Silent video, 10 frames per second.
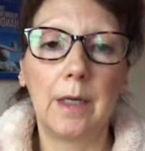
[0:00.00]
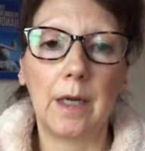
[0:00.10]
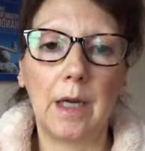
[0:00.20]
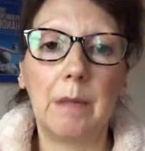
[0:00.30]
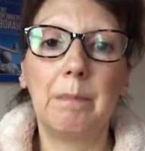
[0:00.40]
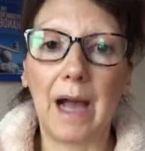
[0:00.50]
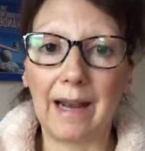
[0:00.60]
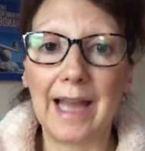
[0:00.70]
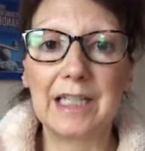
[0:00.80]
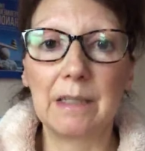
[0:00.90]
but I
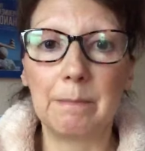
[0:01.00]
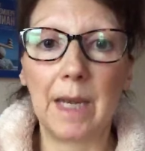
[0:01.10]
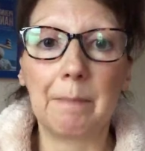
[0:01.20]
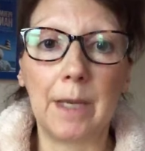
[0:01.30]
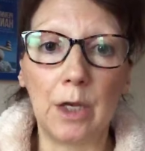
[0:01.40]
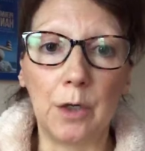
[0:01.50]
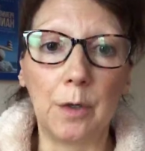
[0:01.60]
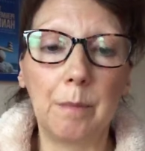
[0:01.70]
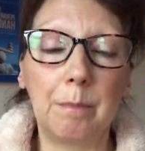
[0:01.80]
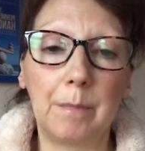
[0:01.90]
like to make my
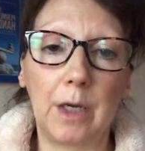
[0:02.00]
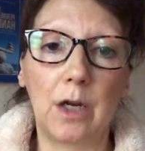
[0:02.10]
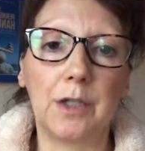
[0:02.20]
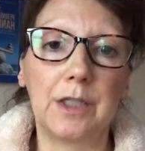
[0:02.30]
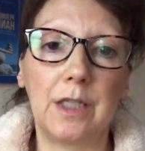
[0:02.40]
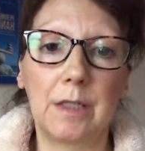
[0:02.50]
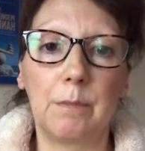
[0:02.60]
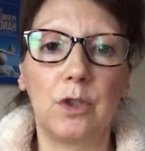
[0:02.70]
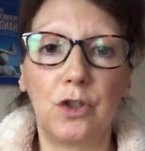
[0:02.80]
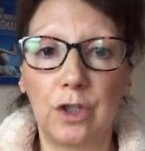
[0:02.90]
own because it's
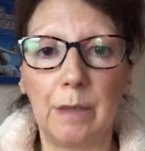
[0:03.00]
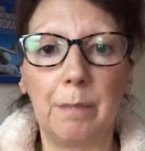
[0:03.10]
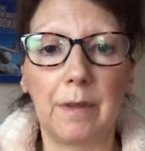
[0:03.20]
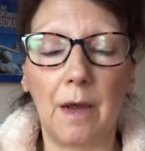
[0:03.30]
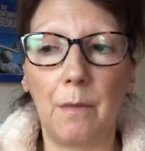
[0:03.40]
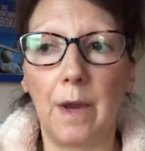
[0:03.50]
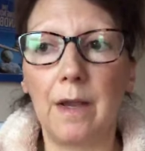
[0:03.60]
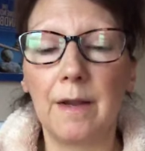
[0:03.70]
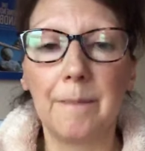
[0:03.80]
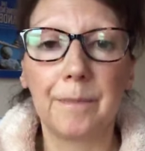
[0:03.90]
much cheaper that
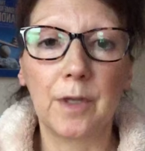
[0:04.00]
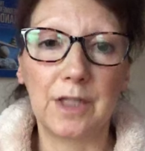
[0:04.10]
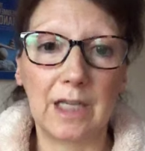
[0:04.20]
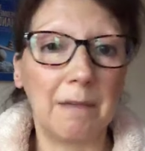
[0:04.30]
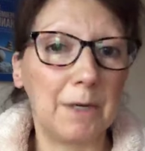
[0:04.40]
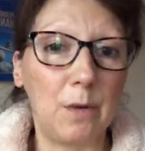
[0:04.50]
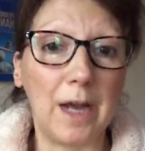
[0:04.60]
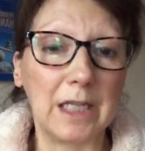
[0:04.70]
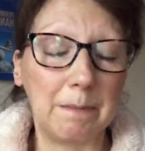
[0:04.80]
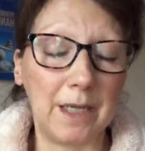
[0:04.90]
way, because it can be
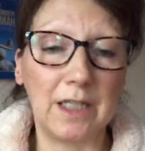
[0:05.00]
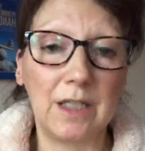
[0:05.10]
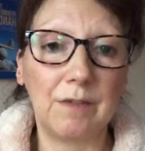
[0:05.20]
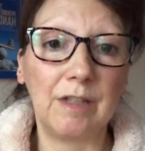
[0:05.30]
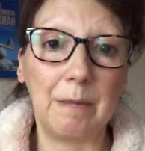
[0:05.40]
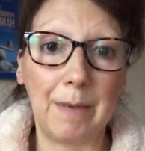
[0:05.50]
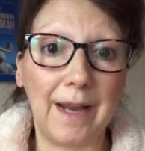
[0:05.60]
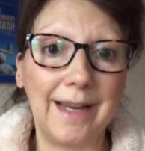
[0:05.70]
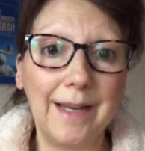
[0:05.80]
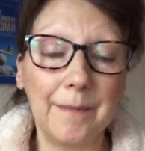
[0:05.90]
quite expensive when you
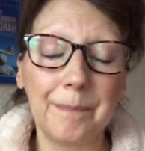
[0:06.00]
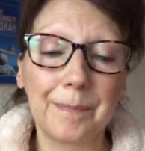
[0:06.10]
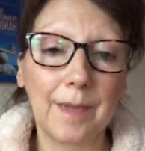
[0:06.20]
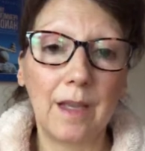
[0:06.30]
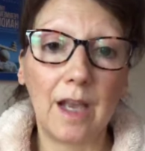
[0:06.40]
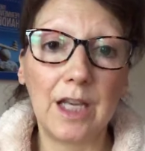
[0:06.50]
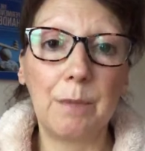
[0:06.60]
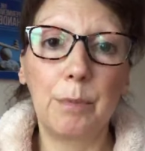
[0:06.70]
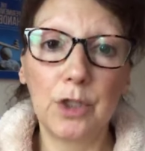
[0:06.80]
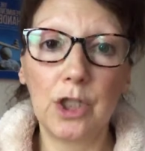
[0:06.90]
buy it, and you
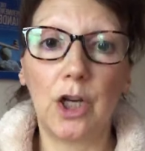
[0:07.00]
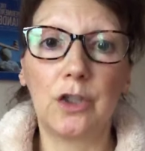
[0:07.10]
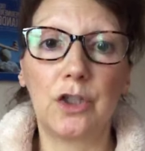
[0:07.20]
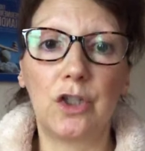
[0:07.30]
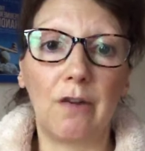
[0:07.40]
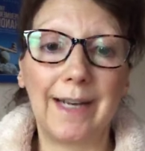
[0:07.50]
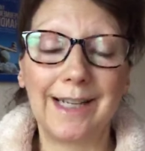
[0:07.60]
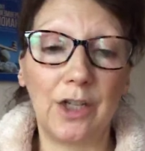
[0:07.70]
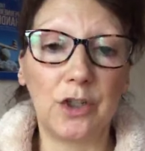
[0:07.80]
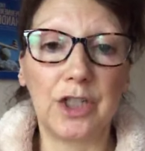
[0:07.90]
put it on
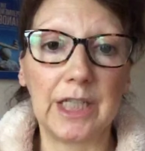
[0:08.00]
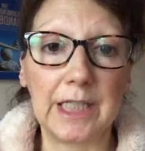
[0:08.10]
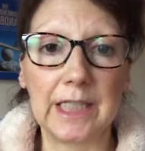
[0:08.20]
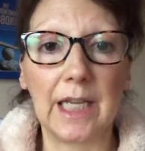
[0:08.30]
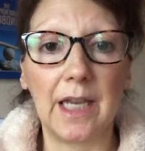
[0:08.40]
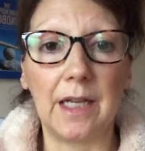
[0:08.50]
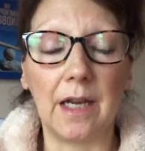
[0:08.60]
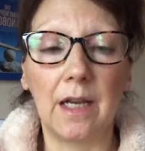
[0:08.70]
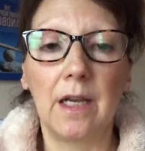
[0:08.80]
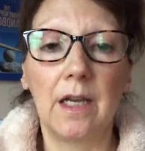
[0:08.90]
directly onto your skin.
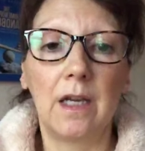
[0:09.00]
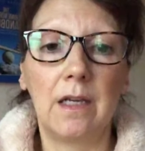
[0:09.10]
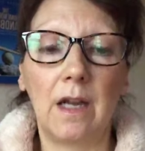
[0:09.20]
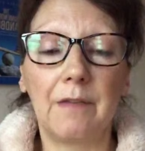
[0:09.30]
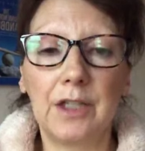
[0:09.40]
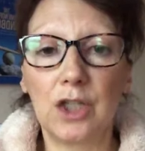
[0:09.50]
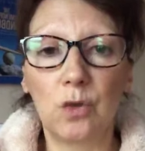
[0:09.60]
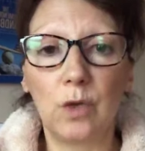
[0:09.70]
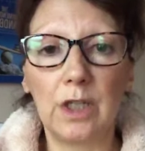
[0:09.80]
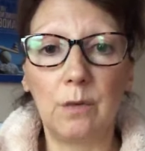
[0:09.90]
Now, this is
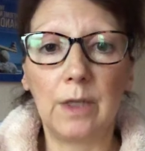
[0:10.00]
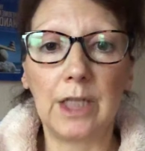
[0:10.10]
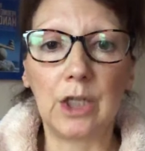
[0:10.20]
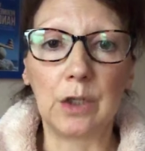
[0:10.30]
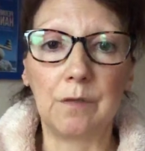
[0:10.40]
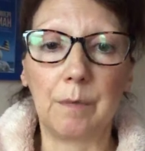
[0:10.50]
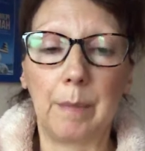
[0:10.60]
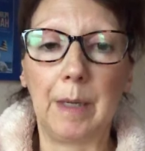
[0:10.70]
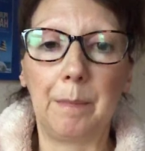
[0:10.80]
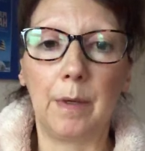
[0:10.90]
really, really good for
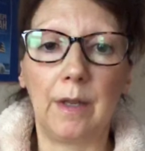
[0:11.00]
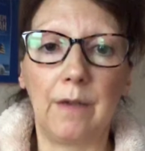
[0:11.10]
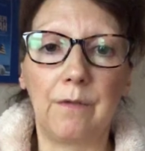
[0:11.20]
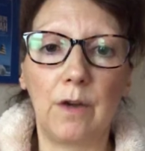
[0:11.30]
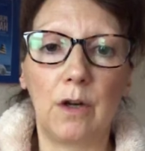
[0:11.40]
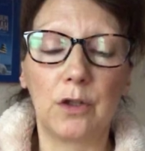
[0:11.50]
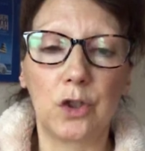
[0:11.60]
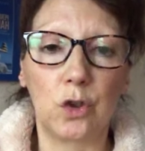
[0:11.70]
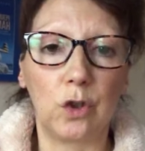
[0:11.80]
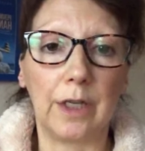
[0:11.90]
people if you're
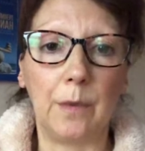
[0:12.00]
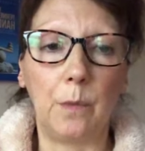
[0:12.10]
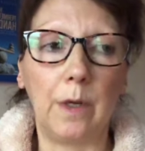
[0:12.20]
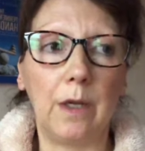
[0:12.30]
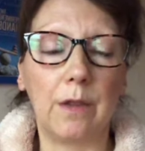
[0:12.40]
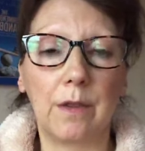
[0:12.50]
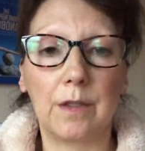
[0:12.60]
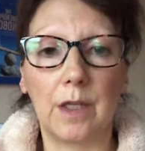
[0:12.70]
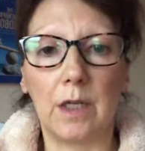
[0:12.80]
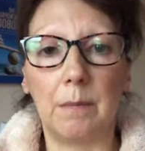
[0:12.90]
struggling with
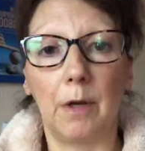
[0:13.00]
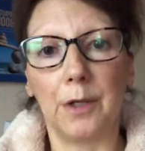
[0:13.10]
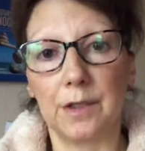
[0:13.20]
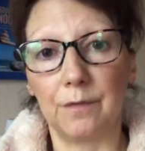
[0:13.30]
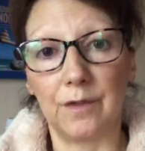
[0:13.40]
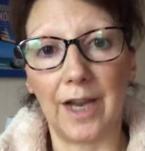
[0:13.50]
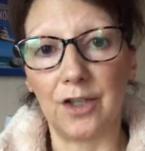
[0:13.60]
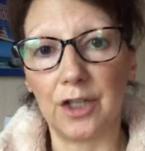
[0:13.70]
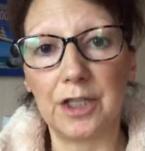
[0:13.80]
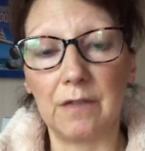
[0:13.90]
lots of
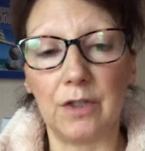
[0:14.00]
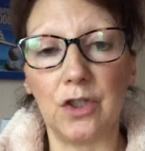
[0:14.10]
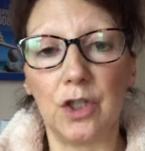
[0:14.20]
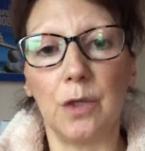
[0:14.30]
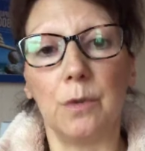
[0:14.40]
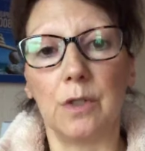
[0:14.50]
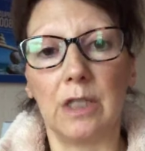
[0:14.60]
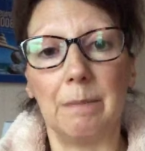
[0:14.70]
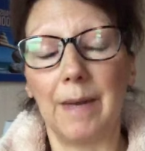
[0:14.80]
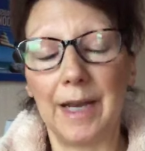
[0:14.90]
digestive issues
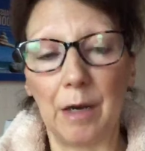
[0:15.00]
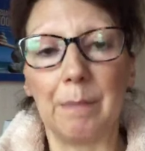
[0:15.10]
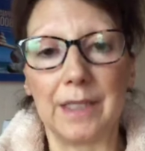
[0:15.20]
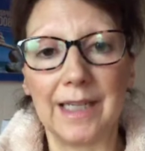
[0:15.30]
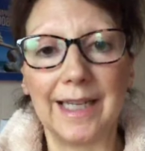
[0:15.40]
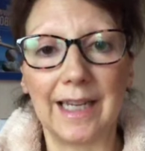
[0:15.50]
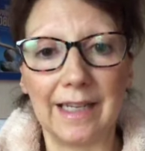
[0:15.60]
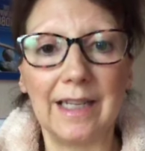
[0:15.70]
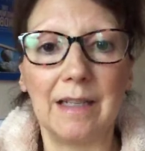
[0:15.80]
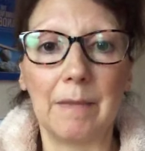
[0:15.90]
and you may not be taking
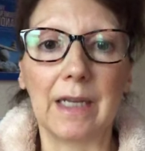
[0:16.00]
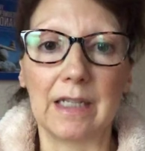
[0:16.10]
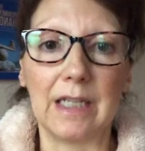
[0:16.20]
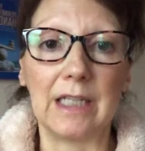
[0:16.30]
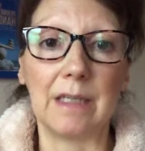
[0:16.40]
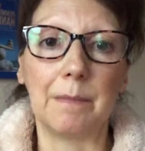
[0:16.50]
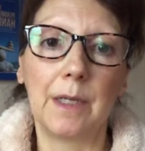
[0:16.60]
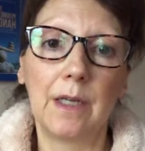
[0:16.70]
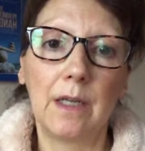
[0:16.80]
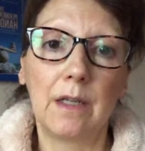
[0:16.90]
in the magnesium
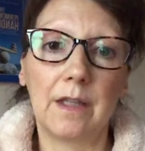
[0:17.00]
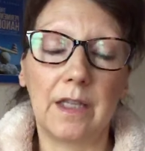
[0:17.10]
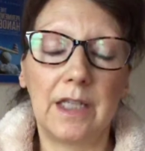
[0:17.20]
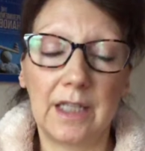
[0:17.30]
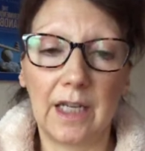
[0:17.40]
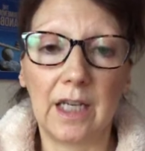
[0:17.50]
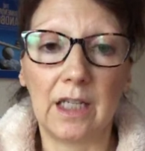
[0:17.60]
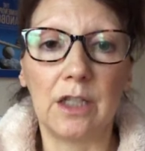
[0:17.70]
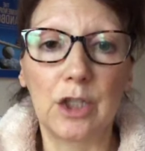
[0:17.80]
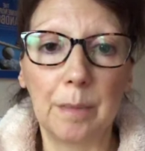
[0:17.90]
that you're taking
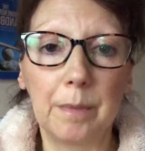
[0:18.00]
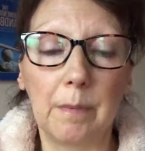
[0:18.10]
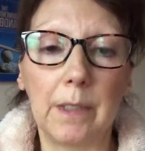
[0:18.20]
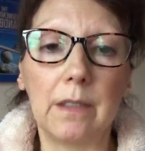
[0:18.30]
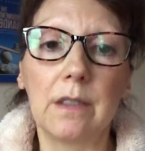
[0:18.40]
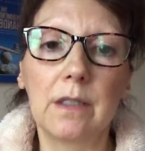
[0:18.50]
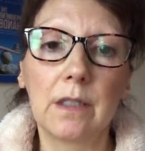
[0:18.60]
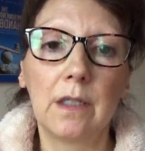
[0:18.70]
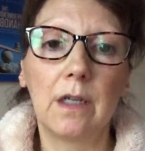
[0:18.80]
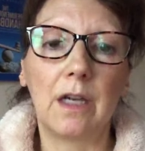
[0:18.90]
in the supplement
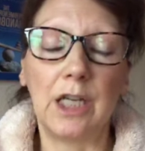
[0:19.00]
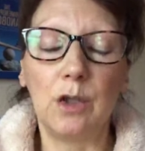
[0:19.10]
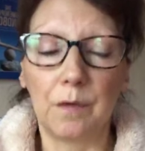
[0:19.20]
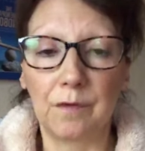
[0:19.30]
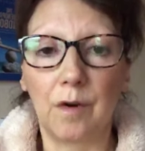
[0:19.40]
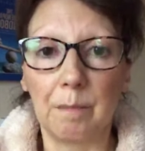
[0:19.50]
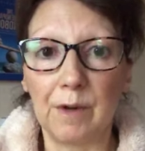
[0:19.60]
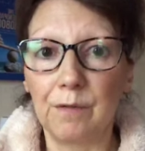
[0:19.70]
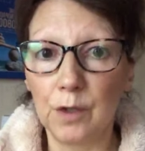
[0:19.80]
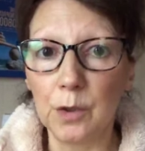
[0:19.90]
and enough from
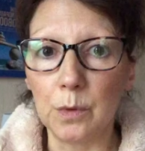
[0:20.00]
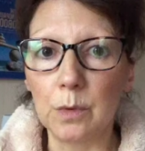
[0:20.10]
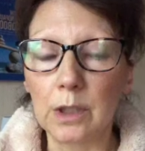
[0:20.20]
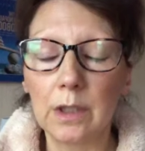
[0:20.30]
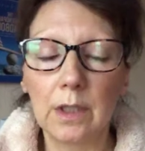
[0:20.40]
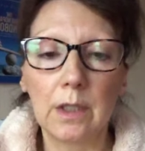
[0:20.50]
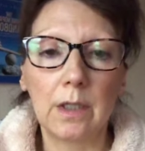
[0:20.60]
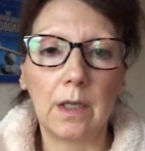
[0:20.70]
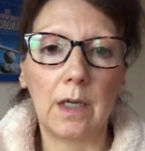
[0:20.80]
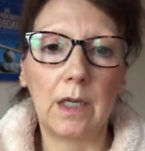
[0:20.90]
your food.
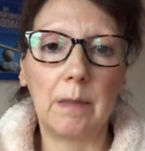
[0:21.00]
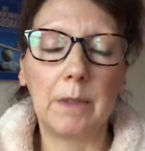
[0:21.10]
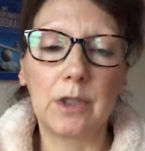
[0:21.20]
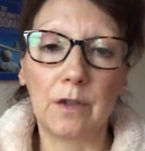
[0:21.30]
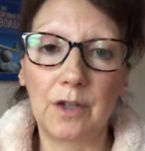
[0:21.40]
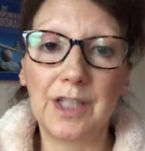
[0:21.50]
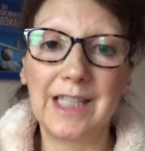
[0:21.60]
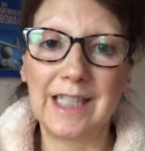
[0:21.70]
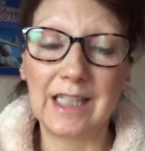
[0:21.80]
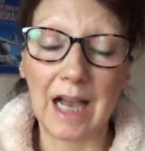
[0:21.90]
So because
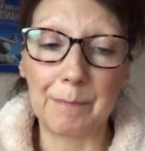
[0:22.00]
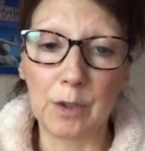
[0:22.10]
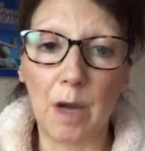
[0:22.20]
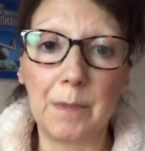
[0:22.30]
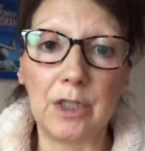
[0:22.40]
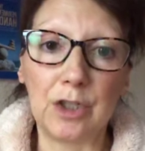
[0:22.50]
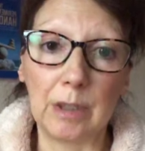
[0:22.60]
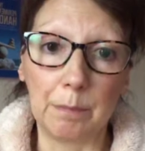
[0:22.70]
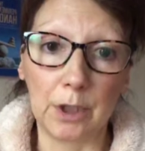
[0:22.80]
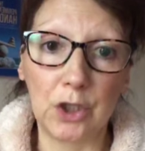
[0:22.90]
this is absorbed into
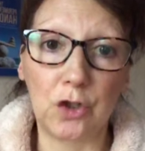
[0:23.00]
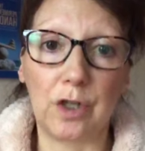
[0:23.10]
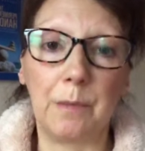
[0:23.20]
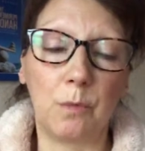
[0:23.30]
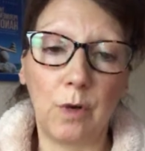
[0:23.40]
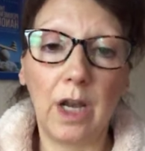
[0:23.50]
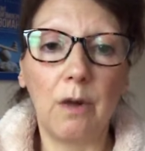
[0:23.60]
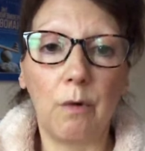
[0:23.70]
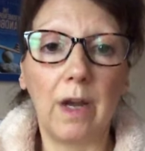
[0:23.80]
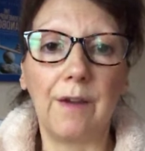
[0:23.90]
your bloodstream really,
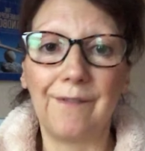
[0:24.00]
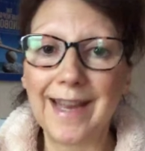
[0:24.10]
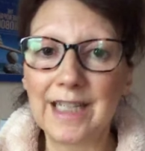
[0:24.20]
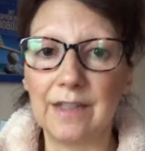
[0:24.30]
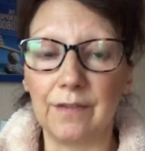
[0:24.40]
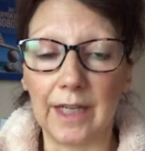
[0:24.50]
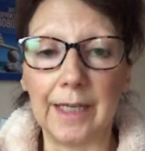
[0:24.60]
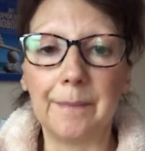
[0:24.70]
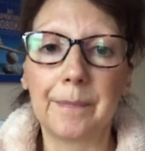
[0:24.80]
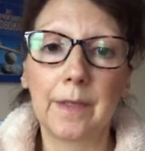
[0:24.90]
really effectively,